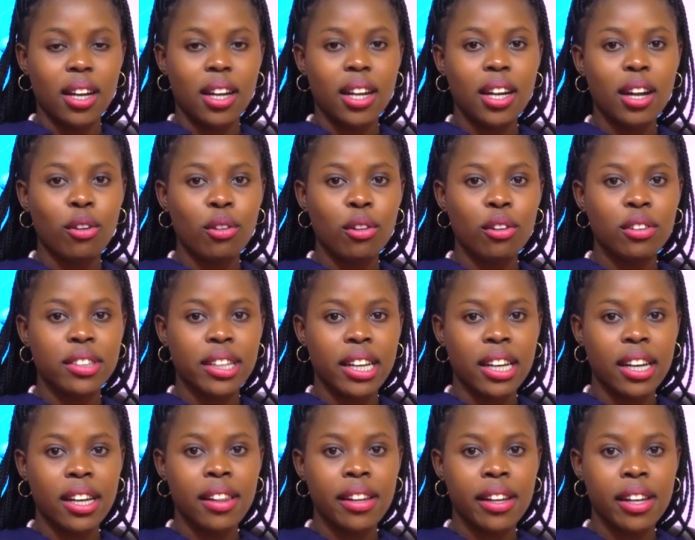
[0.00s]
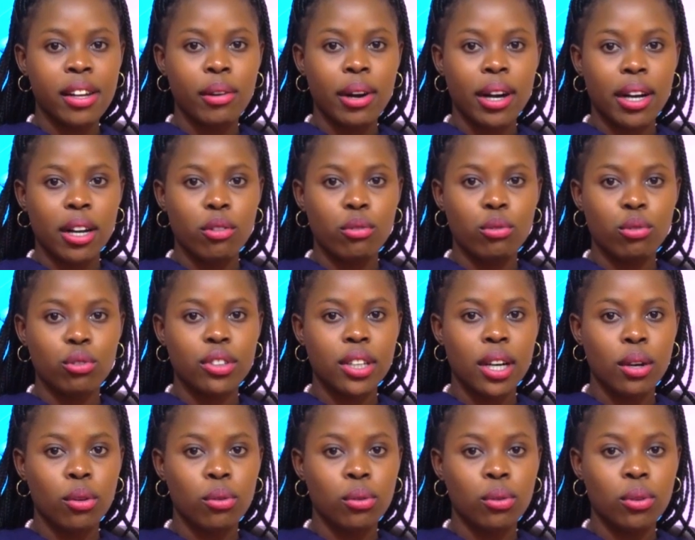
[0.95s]
Ina Although changing the new Akilungu
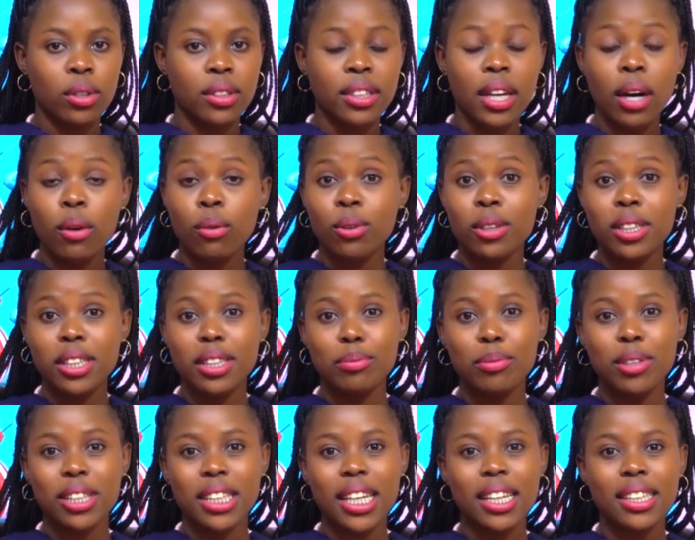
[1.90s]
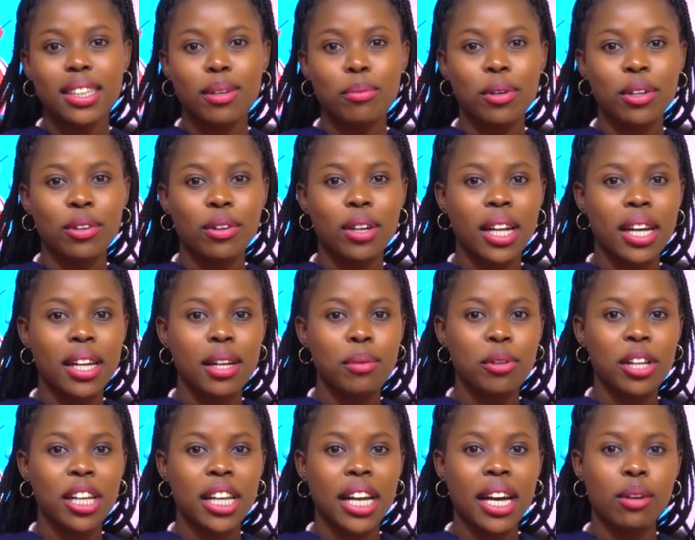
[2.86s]
Chahu, it must say someone don't any
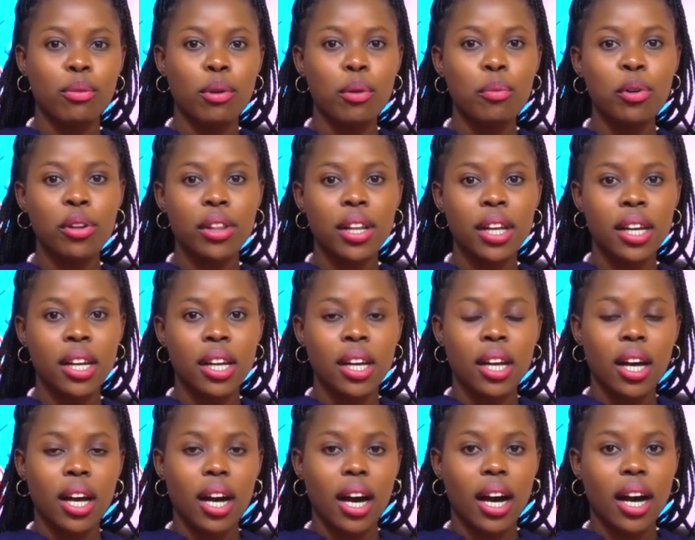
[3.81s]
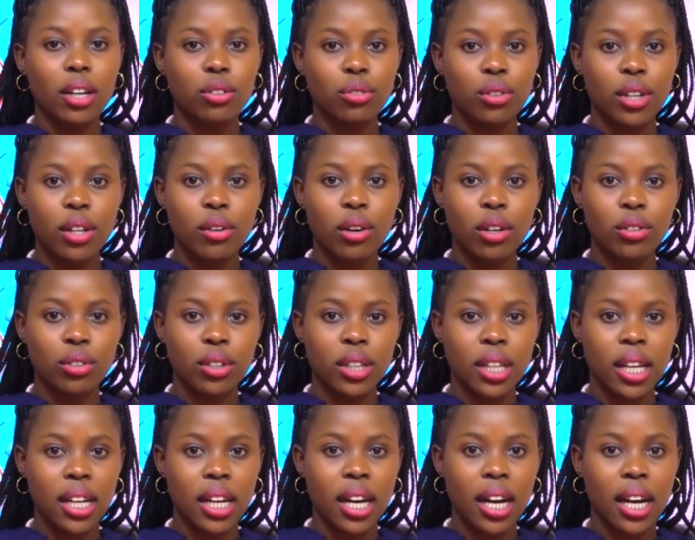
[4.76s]
other than one day, treat you a
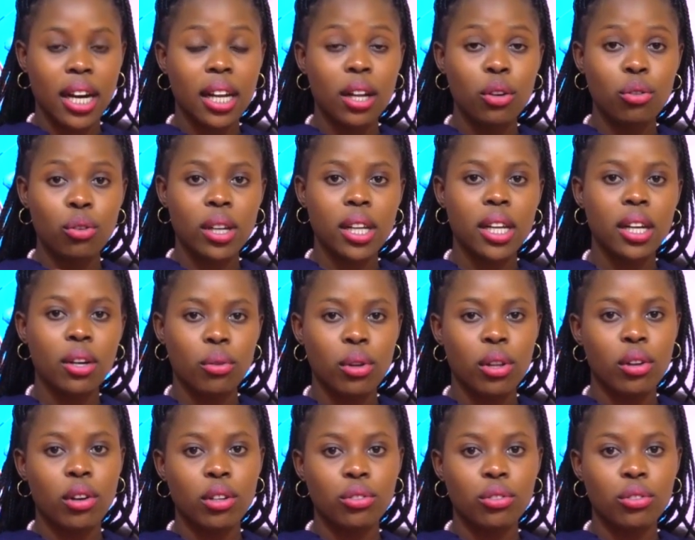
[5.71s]
twin and a cana twin day with